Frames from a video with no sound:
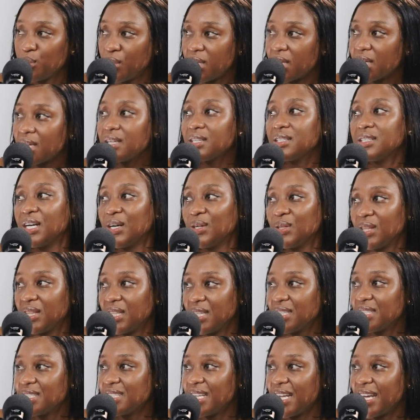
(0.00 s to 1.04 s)
breaking
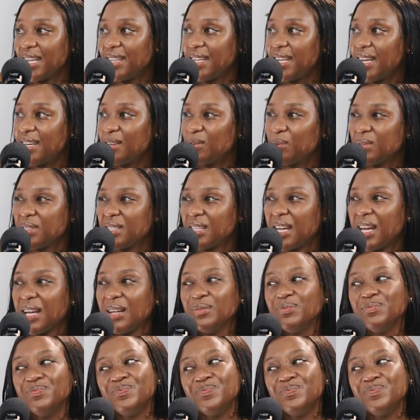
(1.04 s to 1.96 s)
down things like that, it was like,